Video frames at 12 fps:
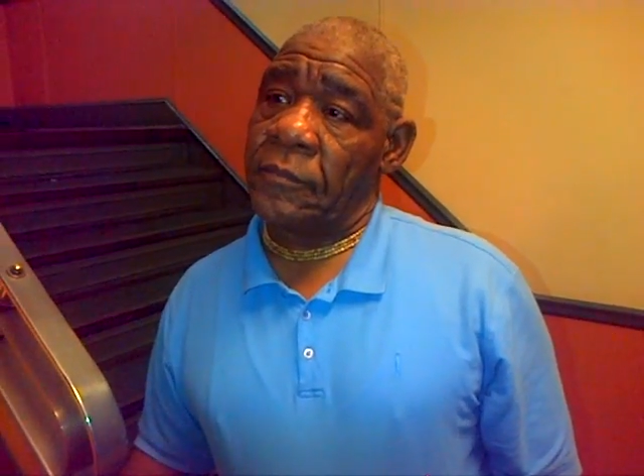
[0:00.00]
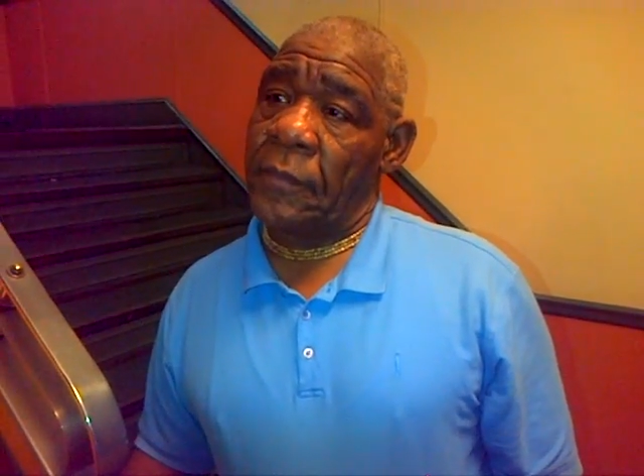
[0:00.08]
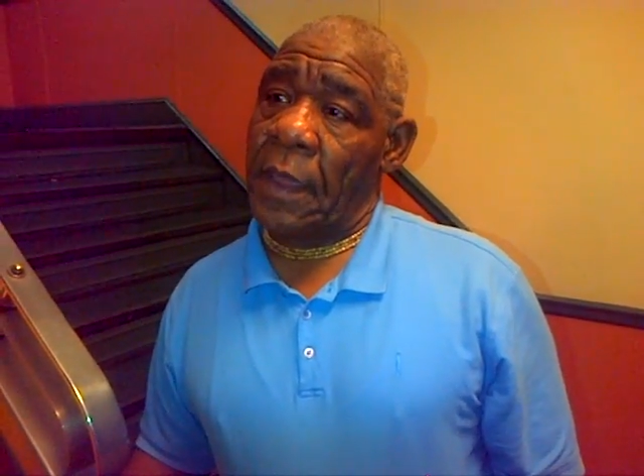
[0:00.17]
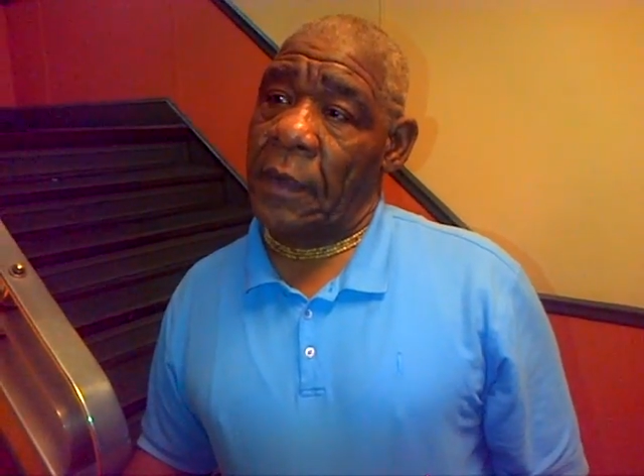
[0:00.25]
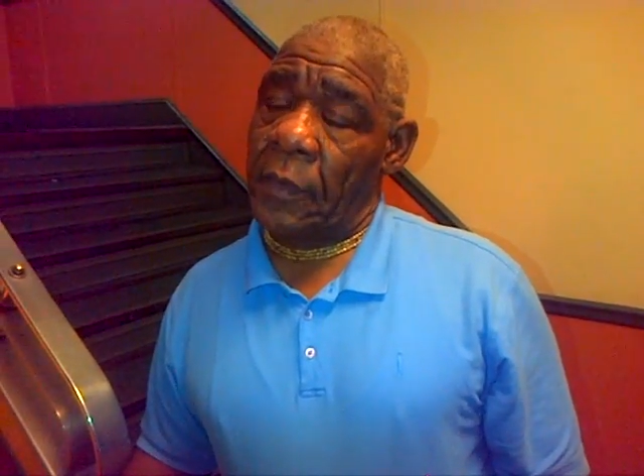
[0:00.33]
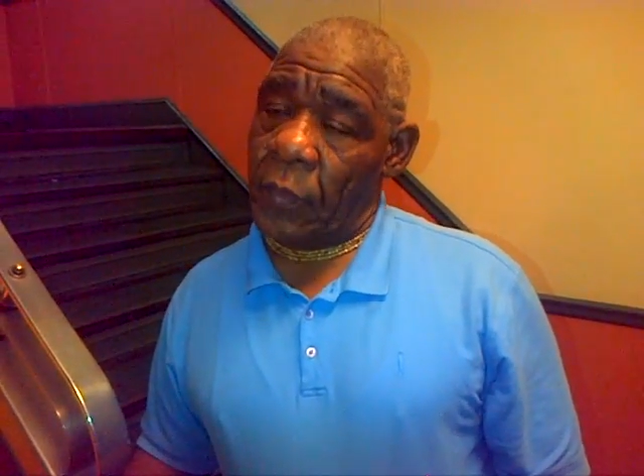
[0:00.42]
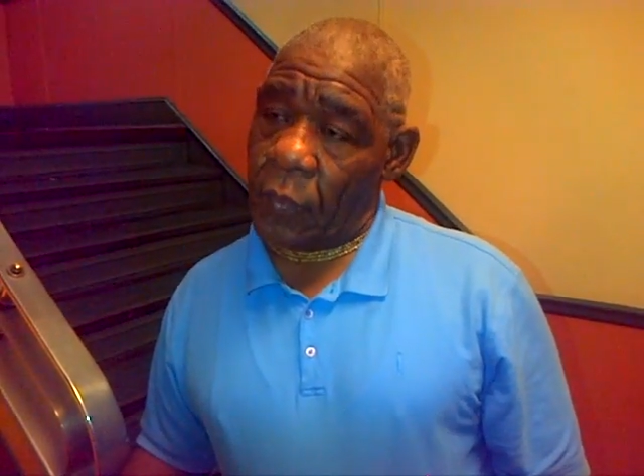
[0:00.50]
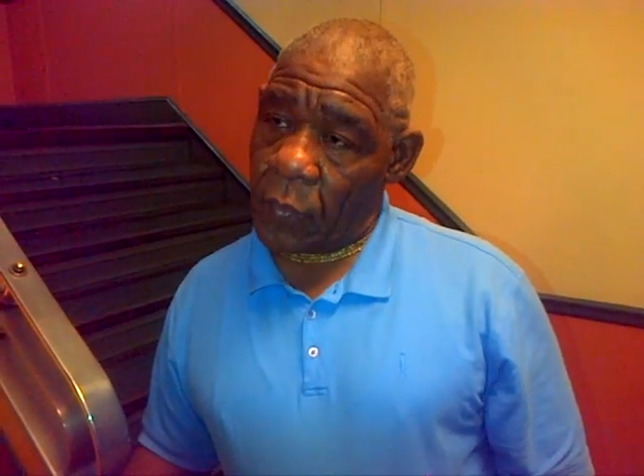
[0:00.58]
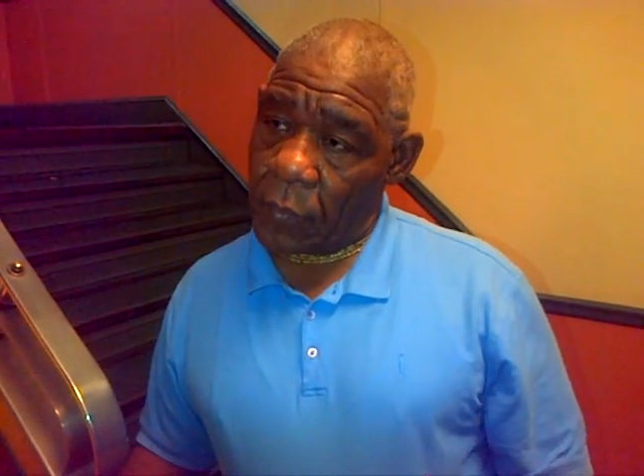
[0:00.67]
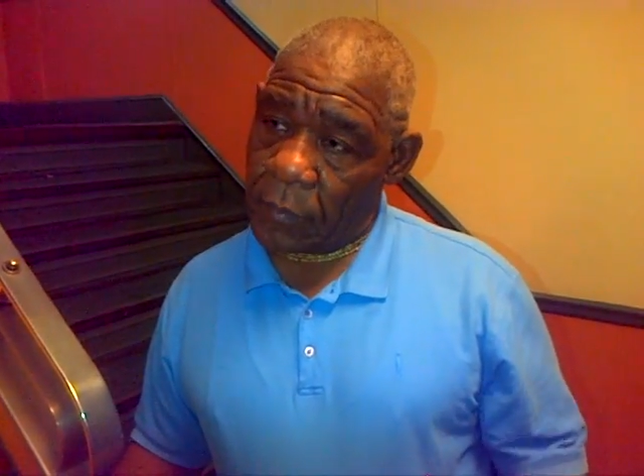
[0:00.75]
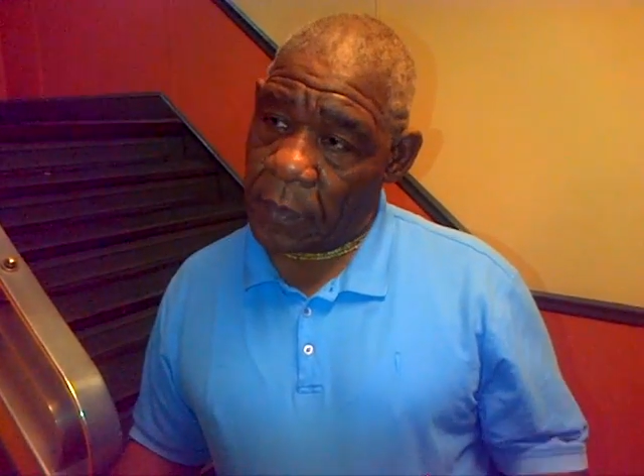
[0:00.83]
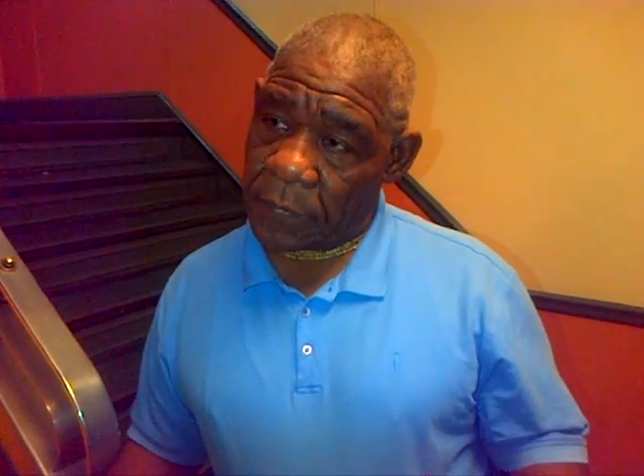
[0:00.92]
By the Guru
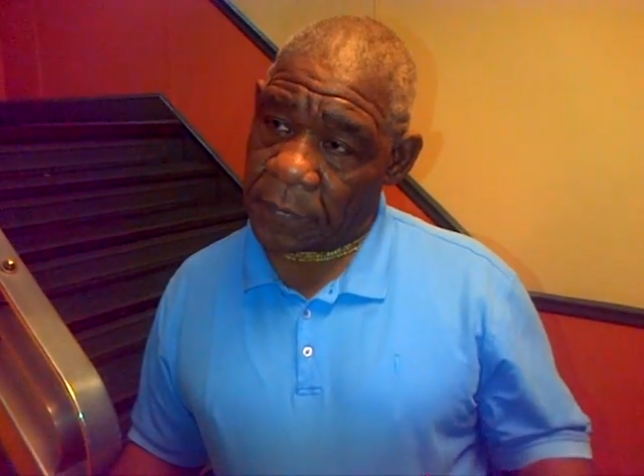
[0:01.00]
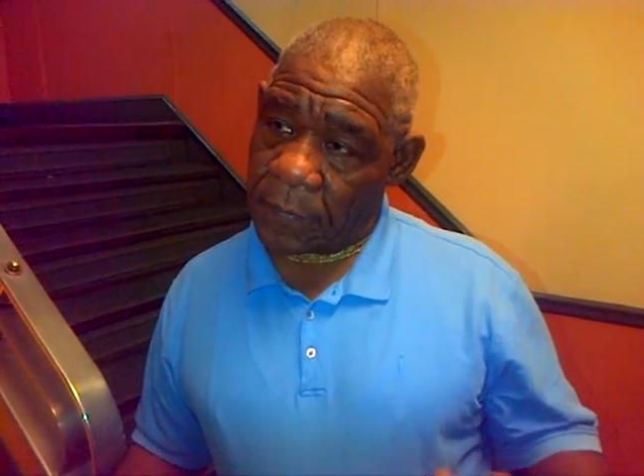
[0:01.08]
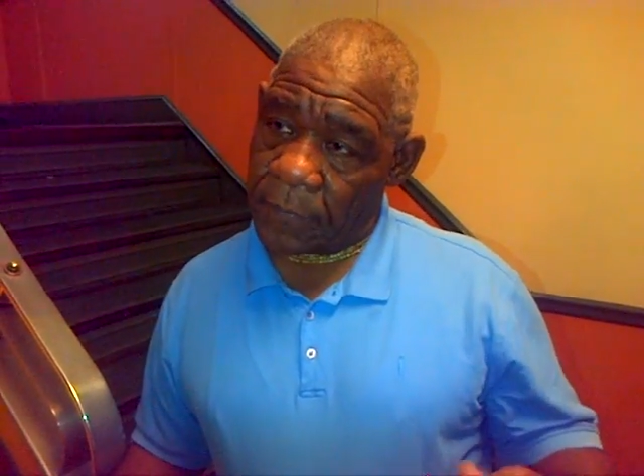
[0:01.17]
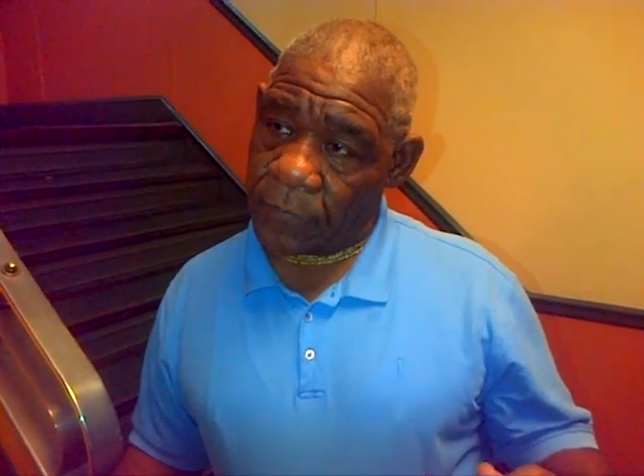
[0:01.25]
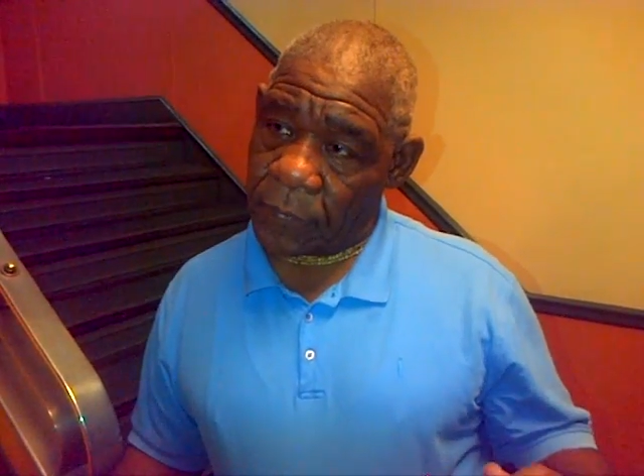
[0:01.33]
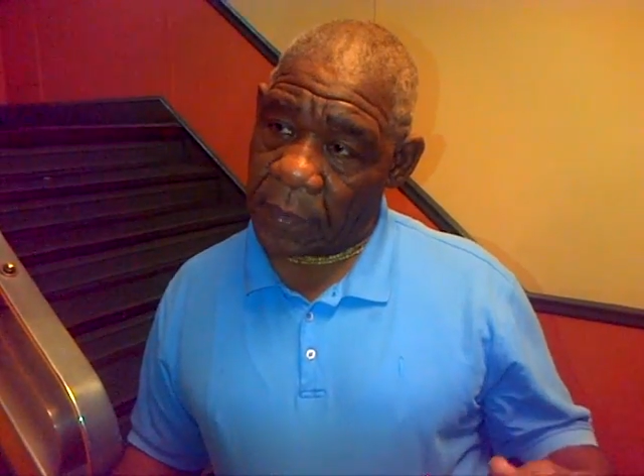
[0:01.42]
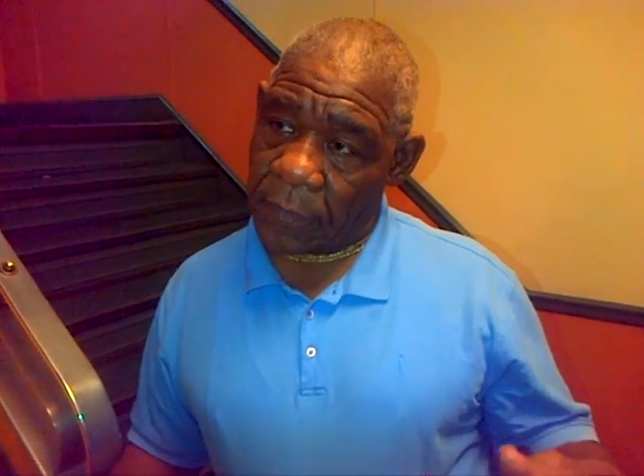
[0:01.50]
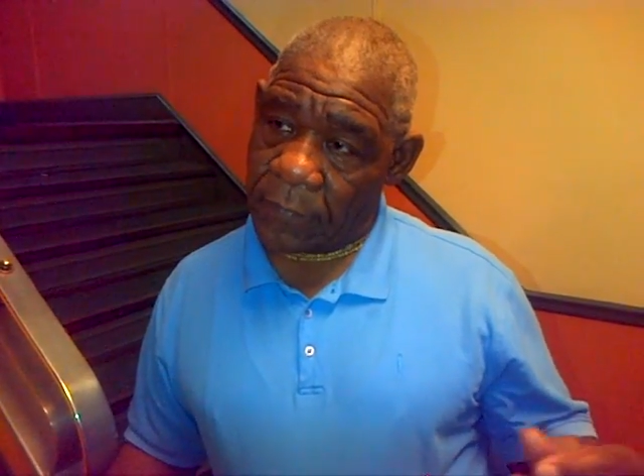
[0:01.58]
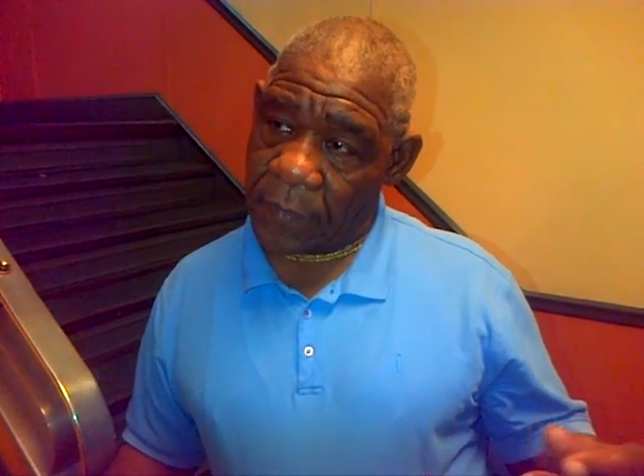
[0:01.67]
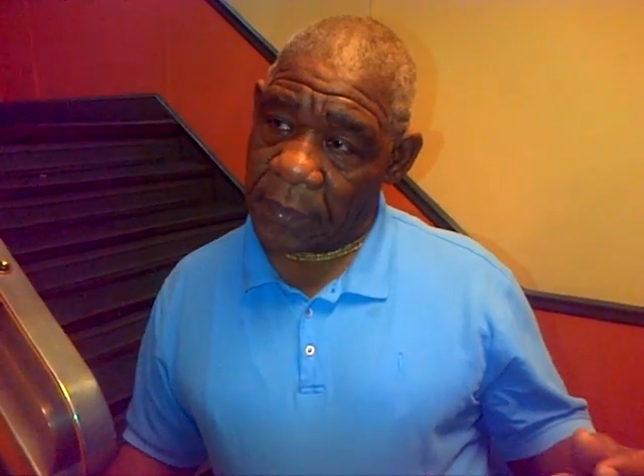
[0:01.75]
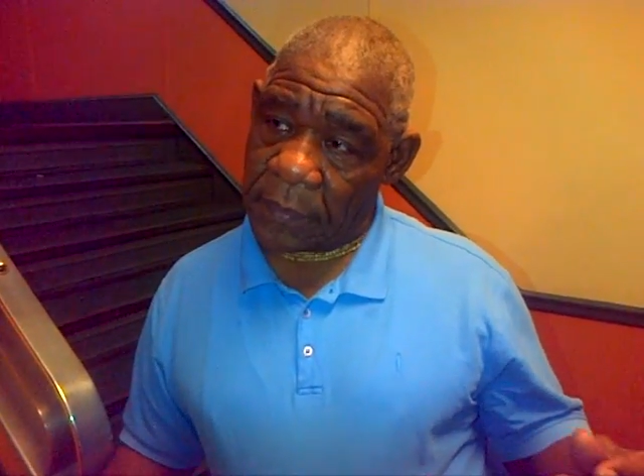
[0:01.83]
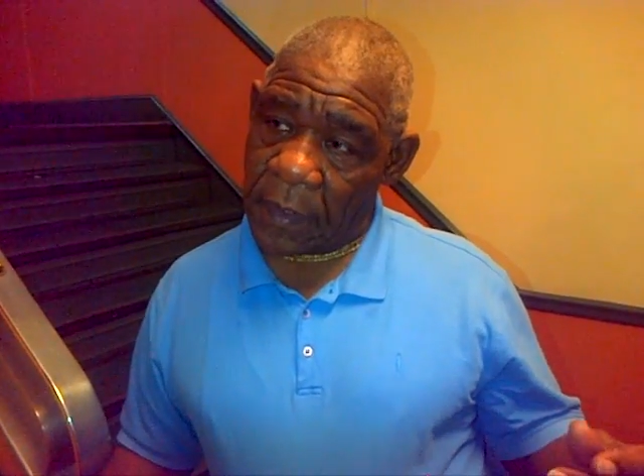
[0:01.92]
mercy and the
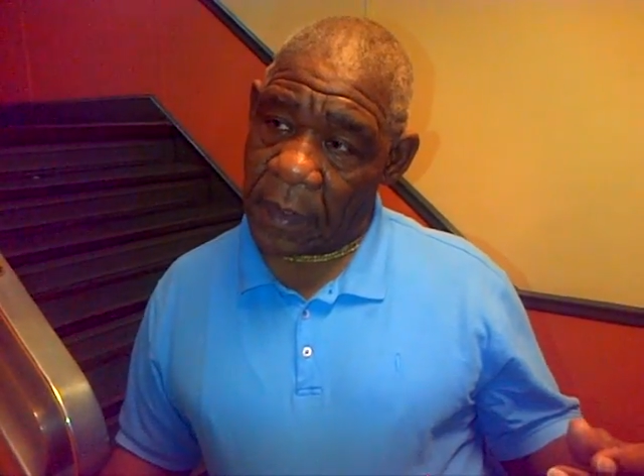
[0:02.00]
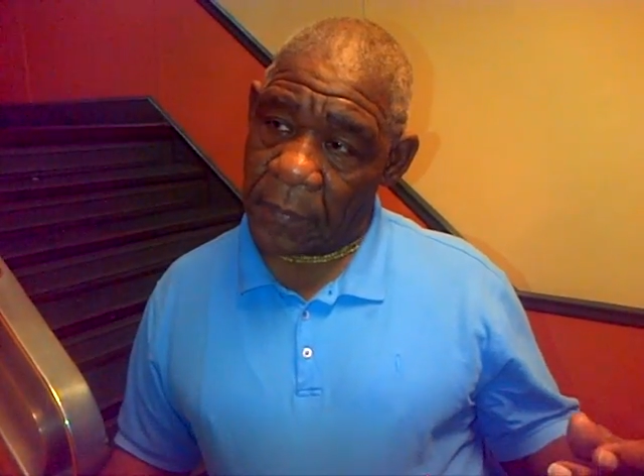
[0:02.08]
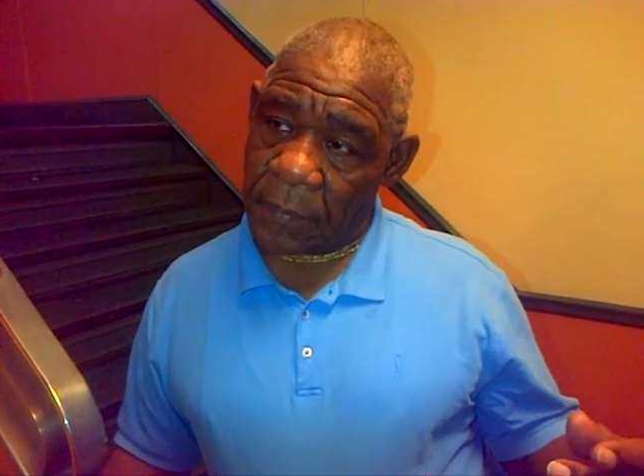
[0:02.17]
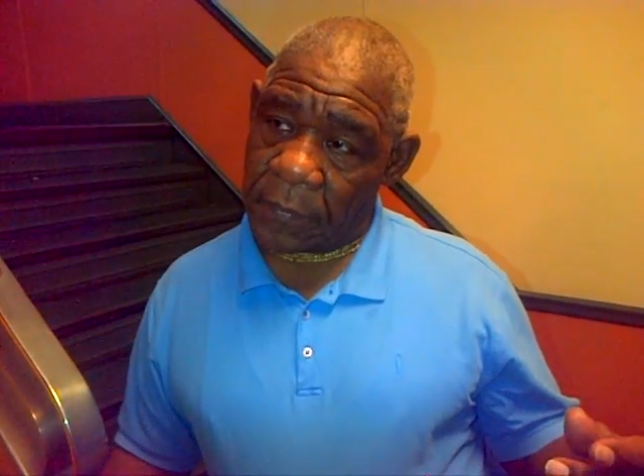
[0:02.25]
Vaishnava,